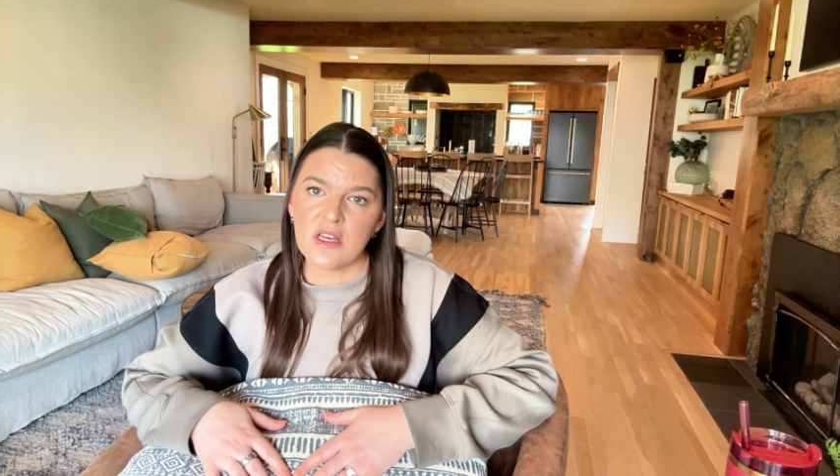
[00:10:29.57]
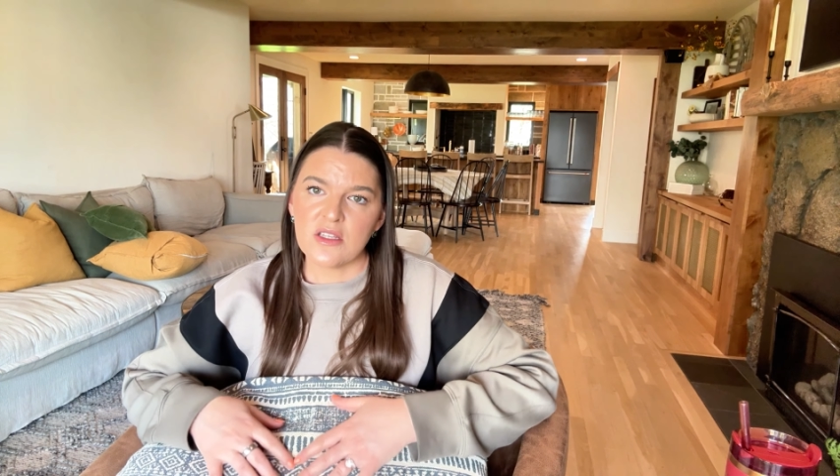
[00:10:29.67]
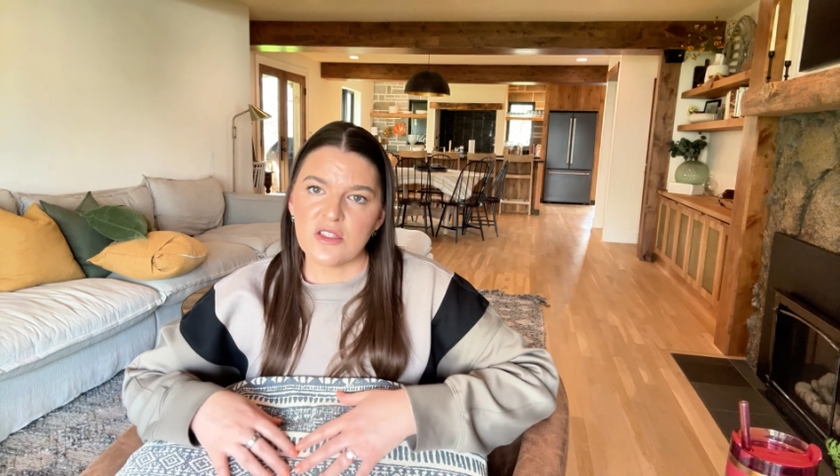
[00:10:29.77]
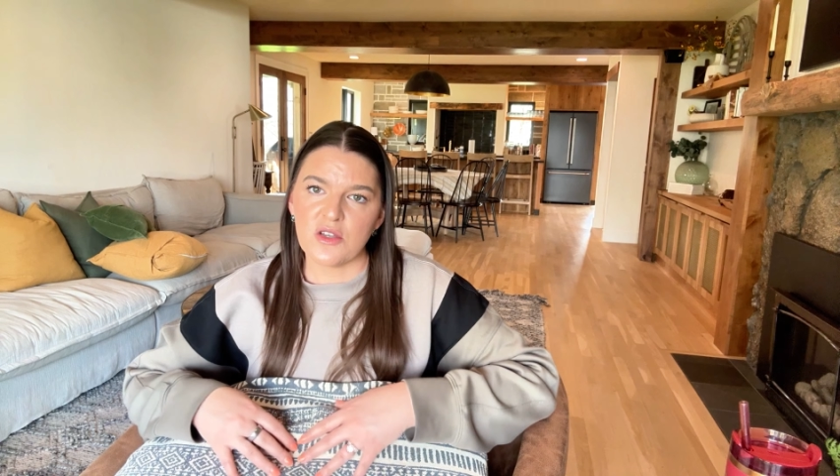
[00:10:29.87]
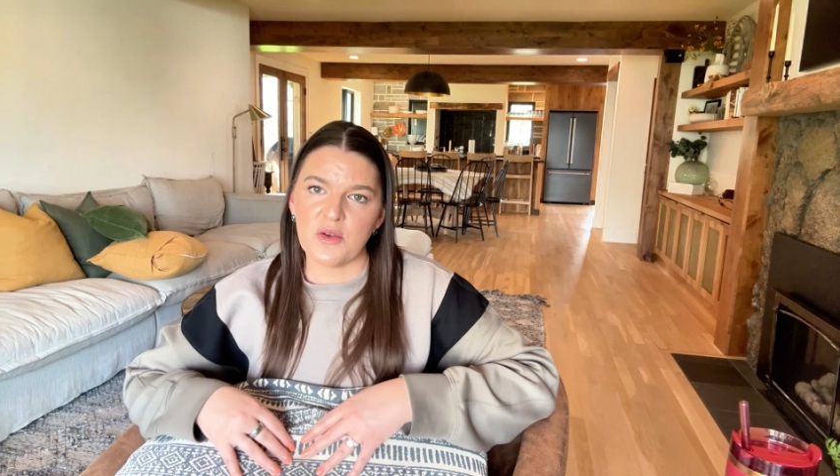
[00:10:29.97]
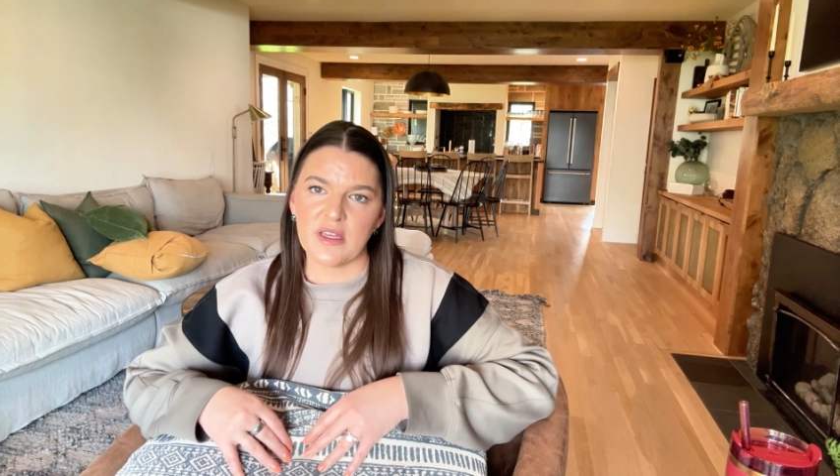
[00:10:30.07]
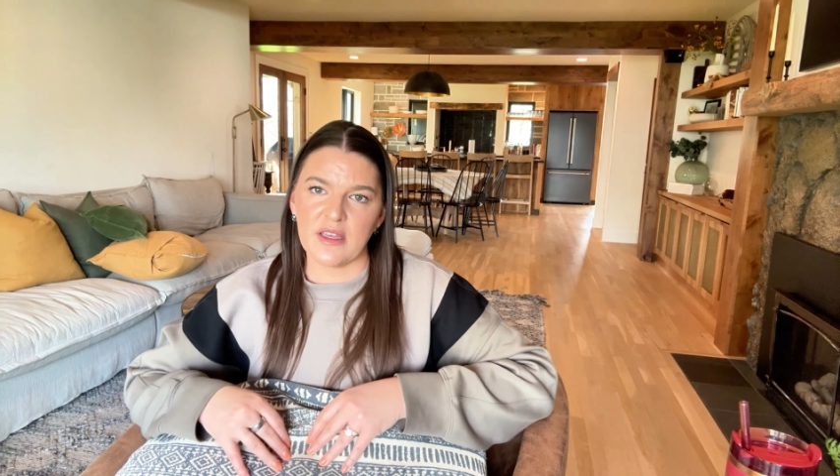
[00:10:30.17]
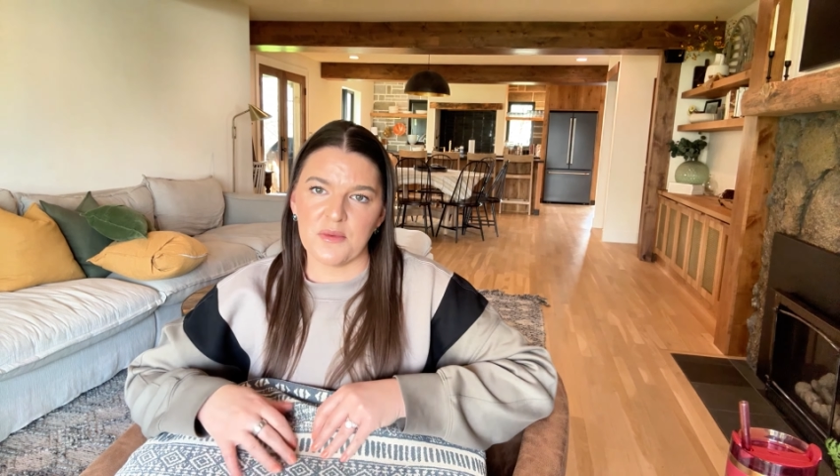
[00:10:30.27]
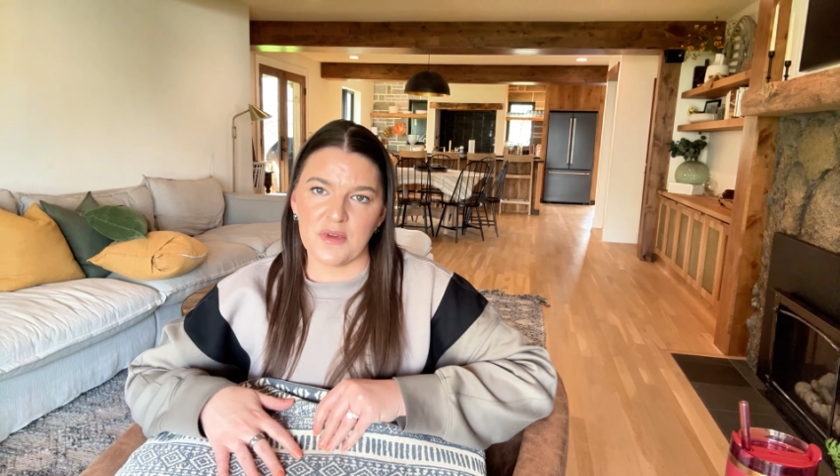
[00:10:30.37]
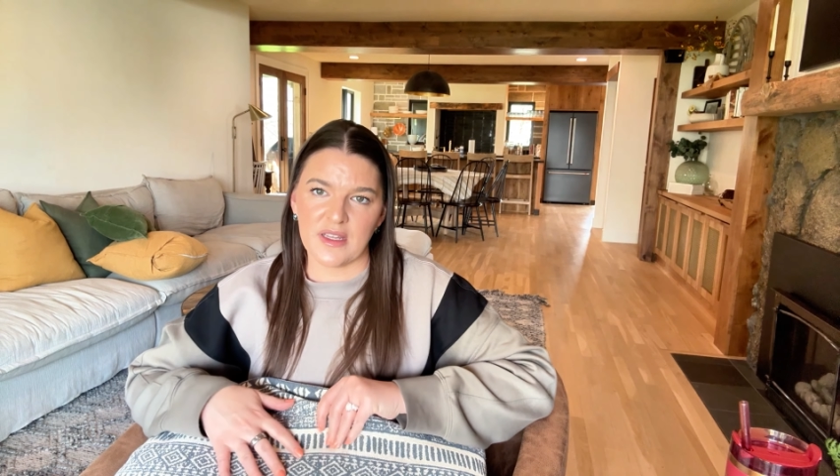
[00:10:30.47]
So
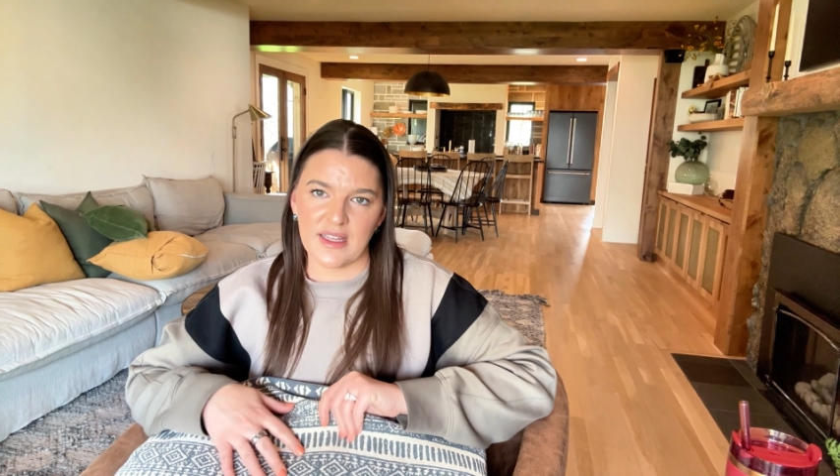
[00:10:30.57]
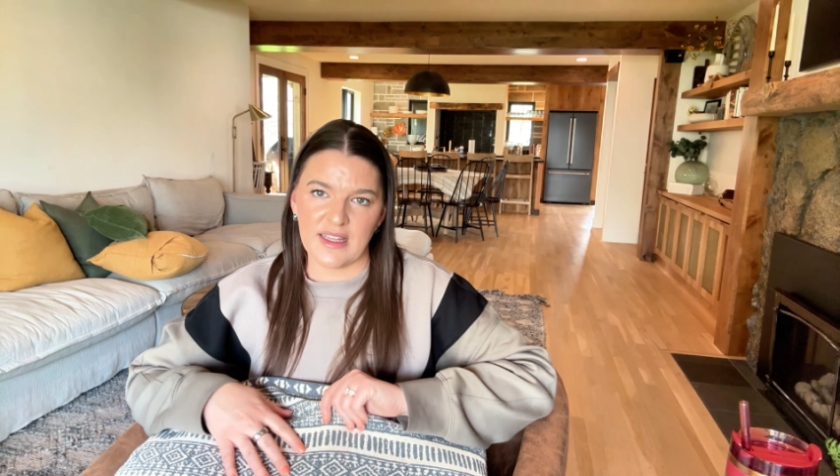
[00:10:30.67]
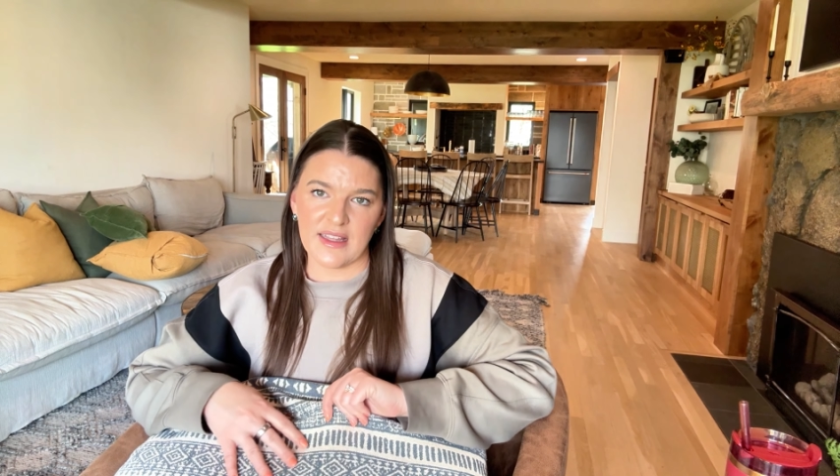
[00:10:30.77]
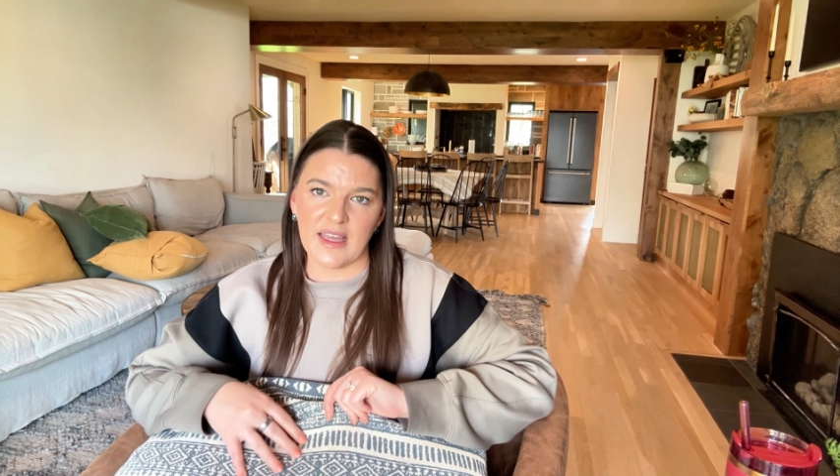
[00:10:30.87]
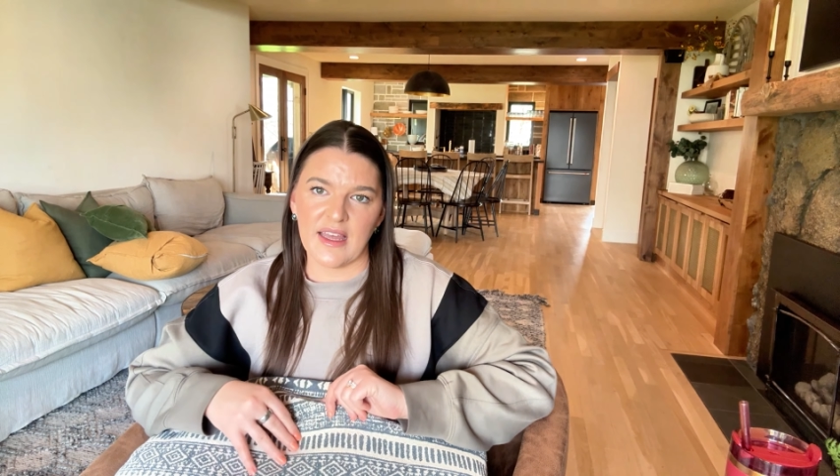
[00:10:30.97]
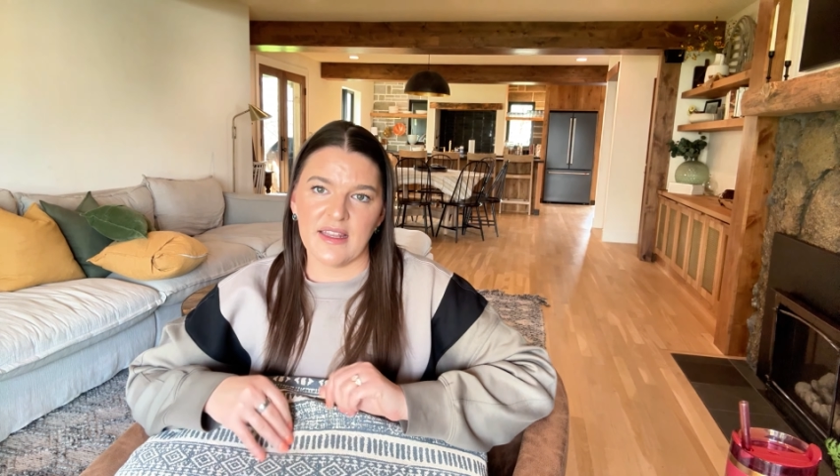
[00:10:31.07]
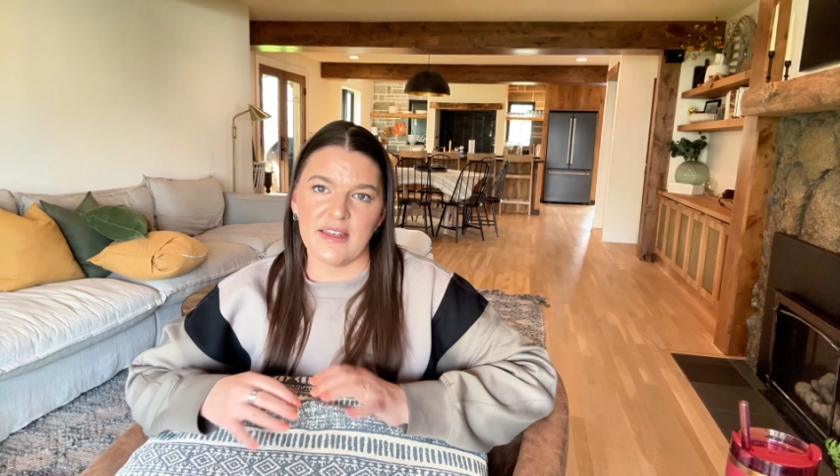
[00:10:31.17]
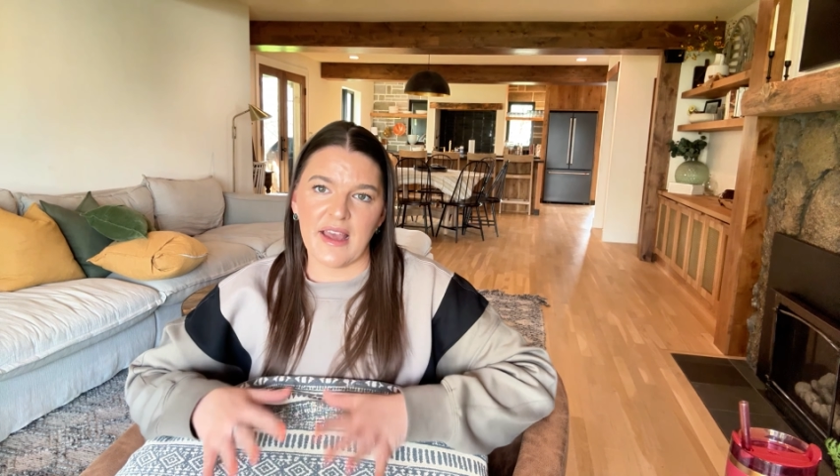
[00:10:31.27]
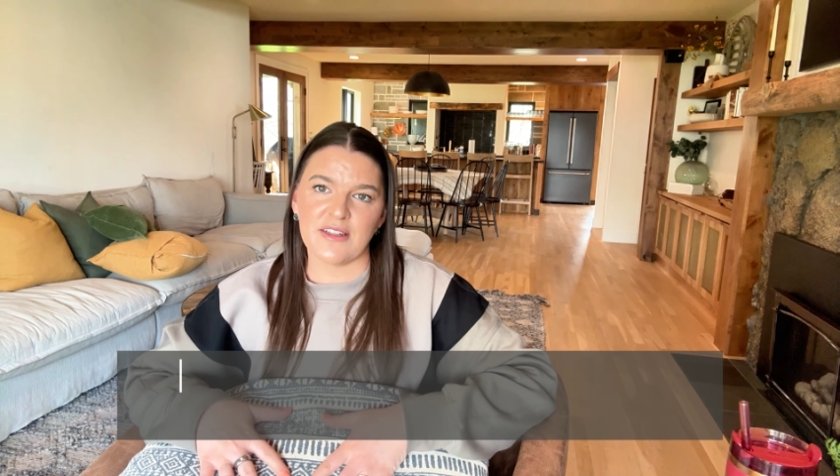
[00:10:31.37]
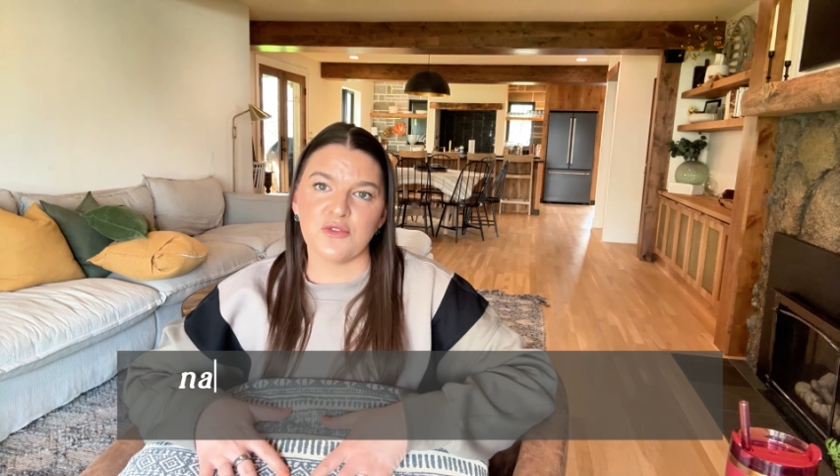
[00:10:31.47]
again, we're getting that
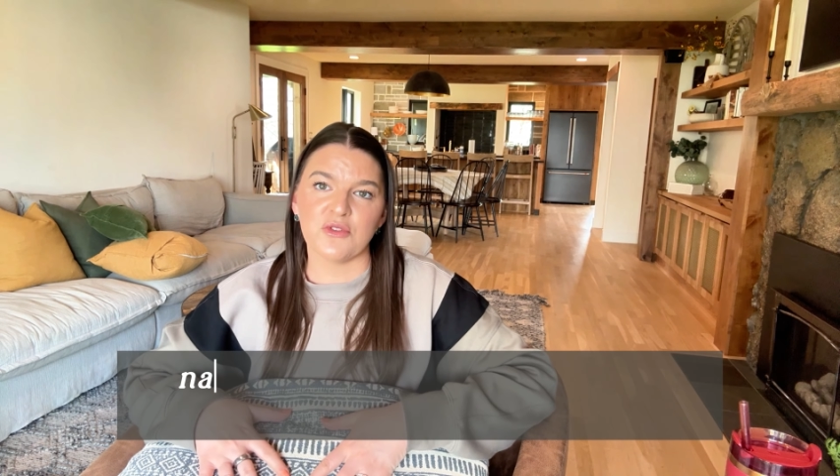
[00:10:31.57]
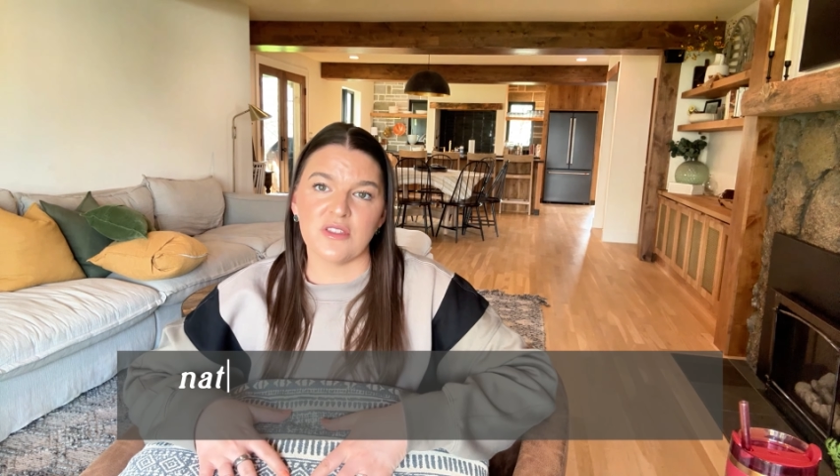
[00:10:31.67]
natural